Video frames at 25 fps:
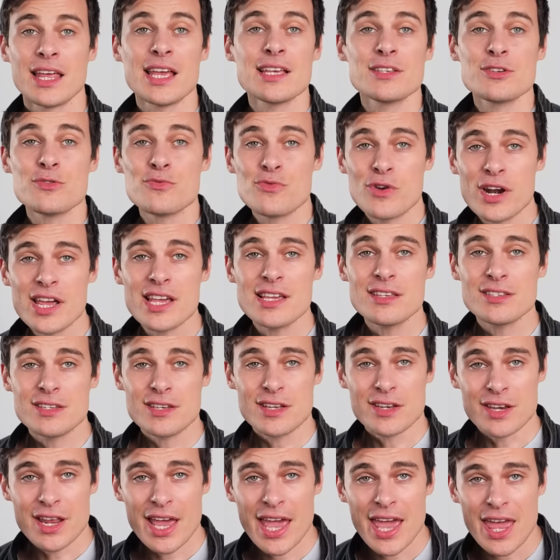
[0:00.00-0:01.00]
There's a
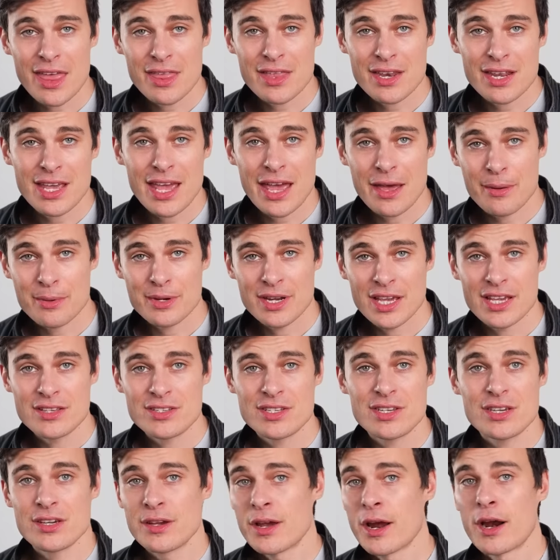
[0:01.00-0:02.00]
reason Anthony
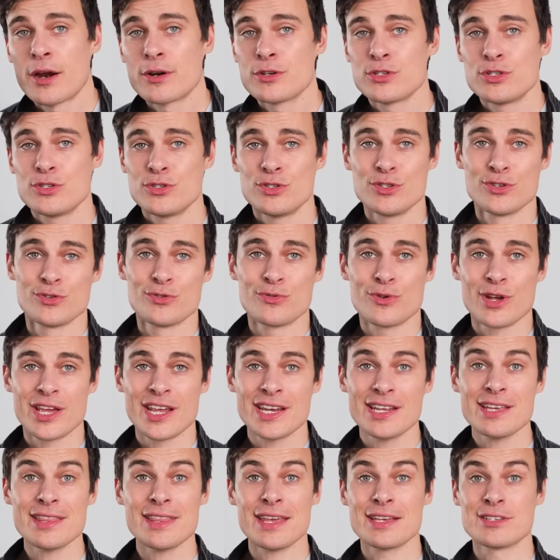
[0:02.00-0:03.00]
Albanese encourages you to
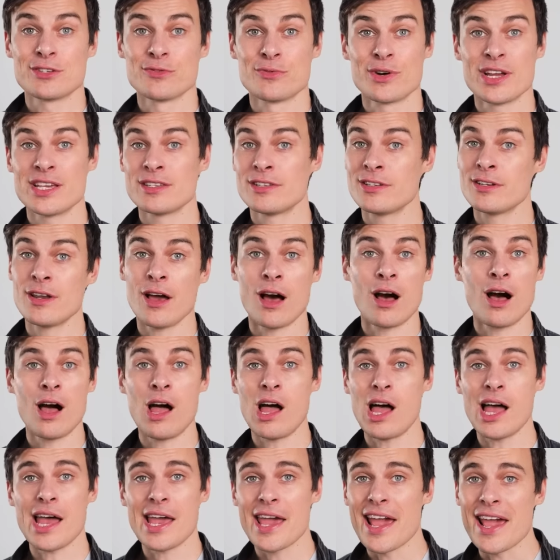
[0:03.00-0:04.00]
read it. There's a reason
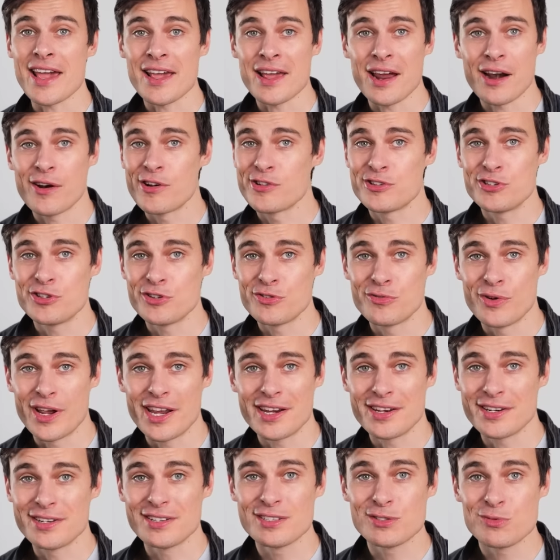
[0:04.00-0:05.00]
I encourage you to
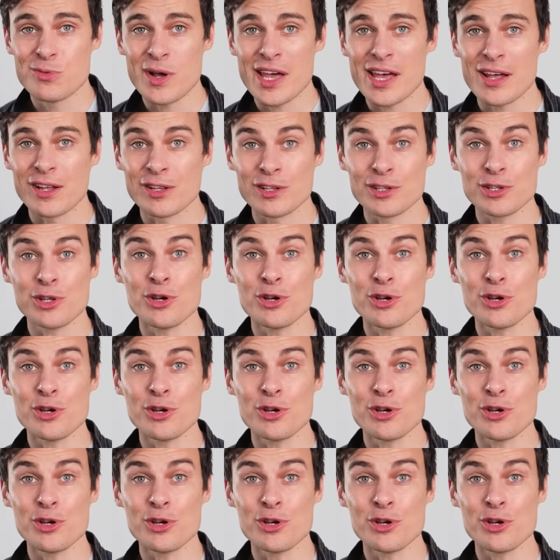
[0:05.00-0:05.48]
read it as well.